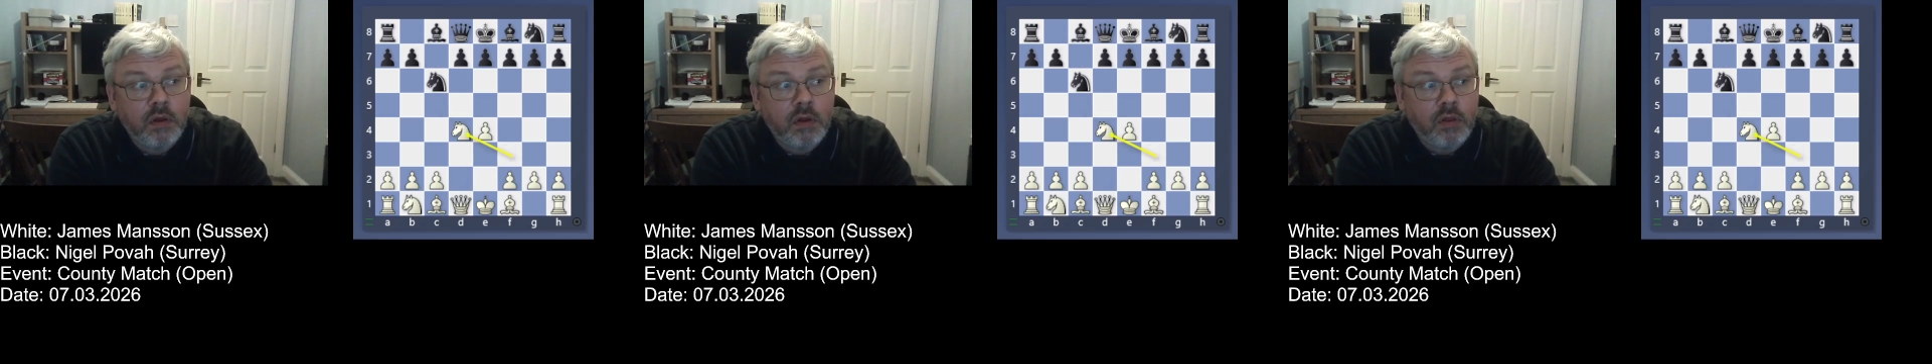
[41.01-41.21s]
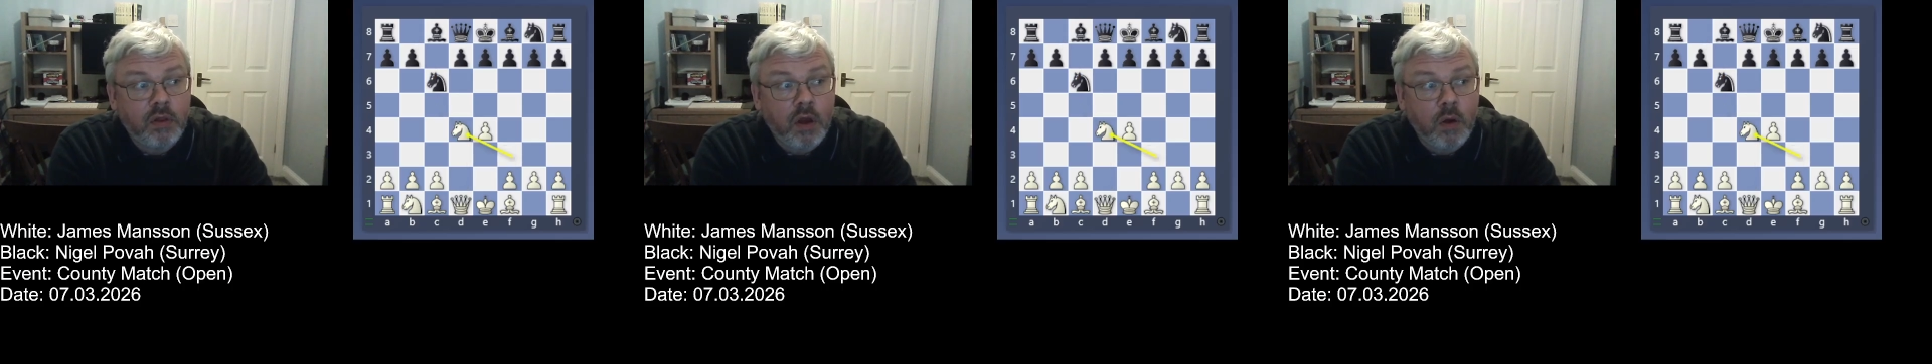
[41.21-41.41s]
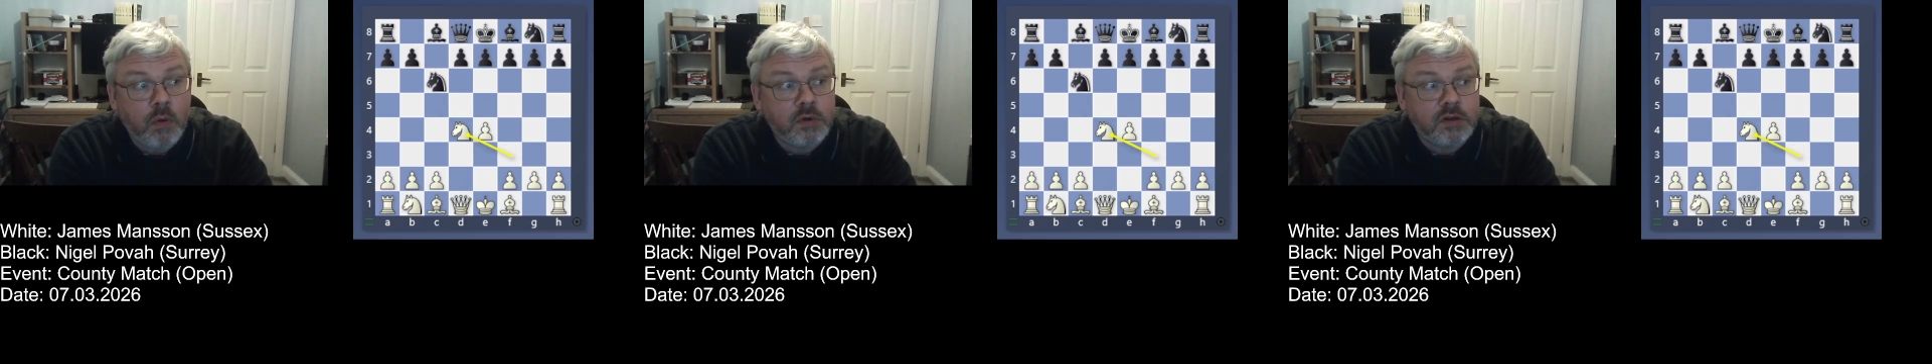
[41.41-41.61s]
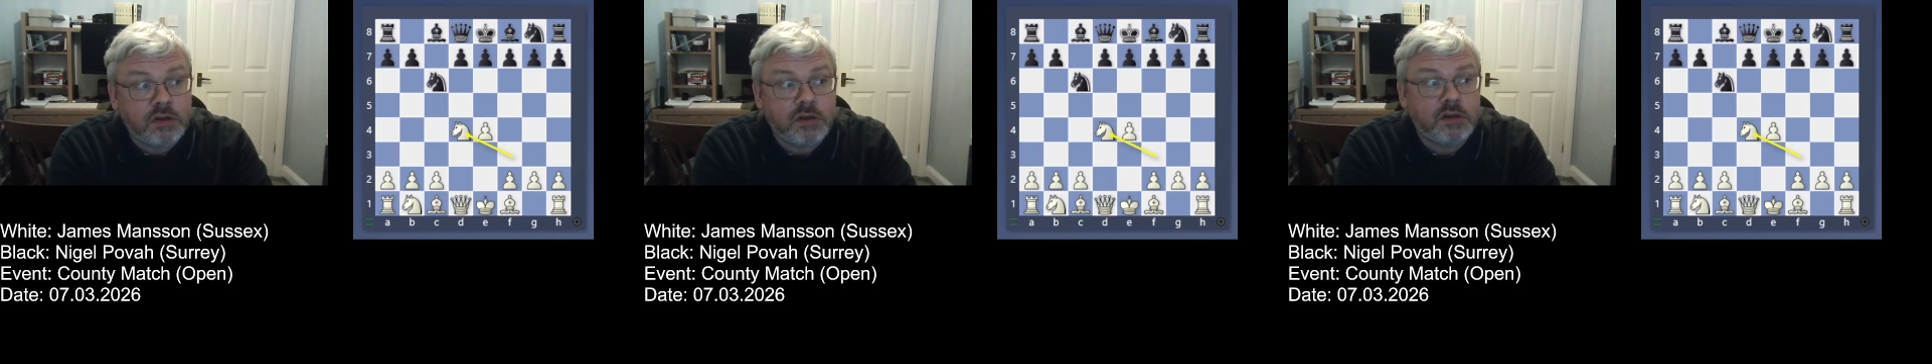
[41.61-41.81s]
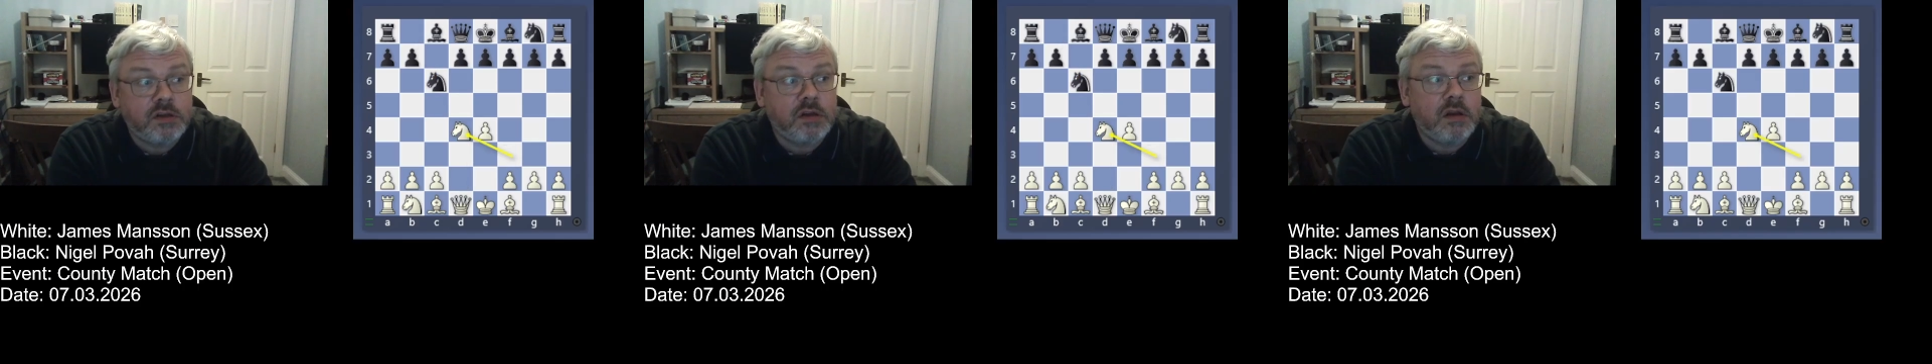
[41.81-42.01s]
the open
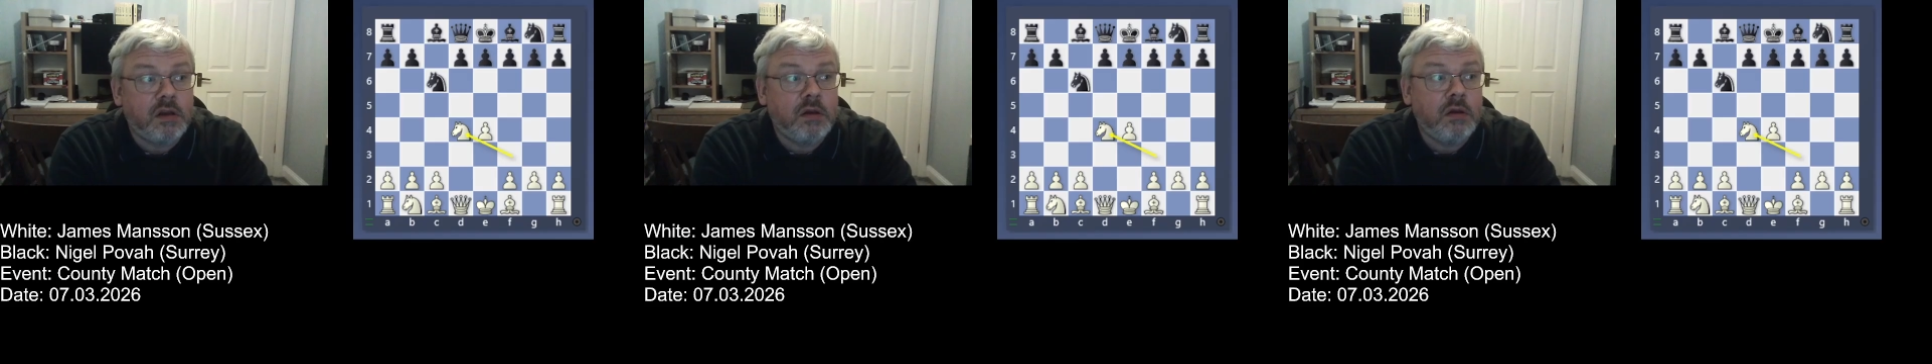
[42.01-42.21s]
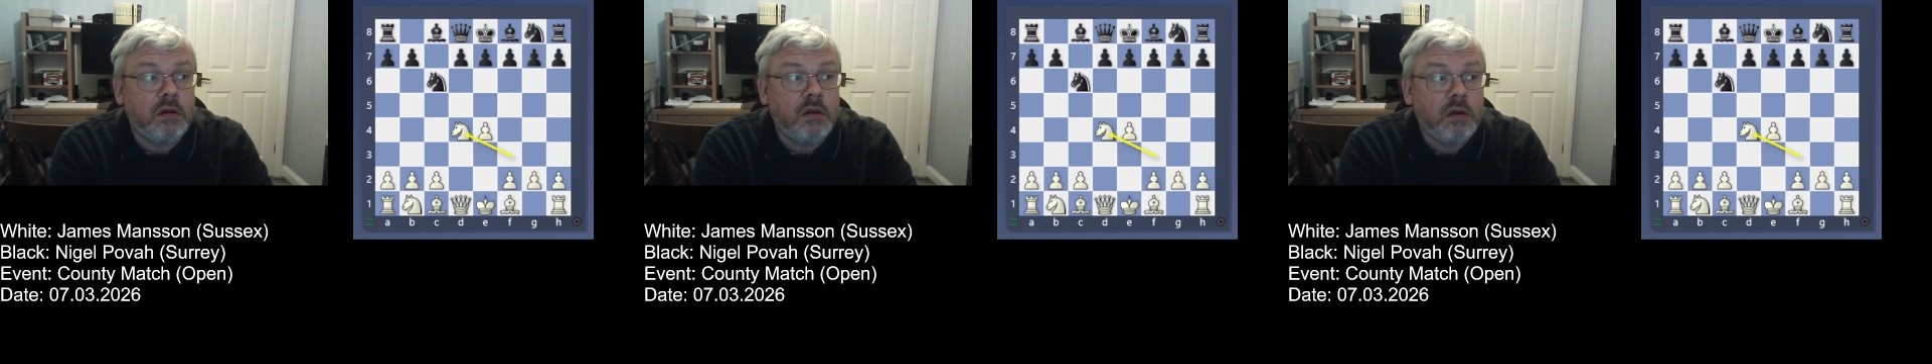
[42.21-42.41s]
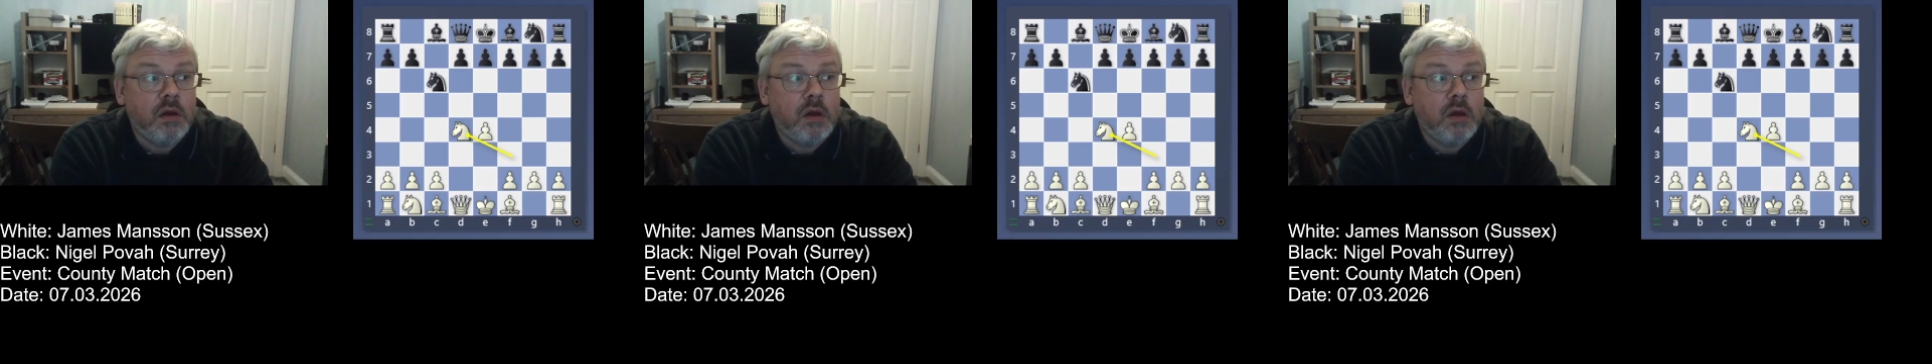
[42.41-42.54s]
Sicilian,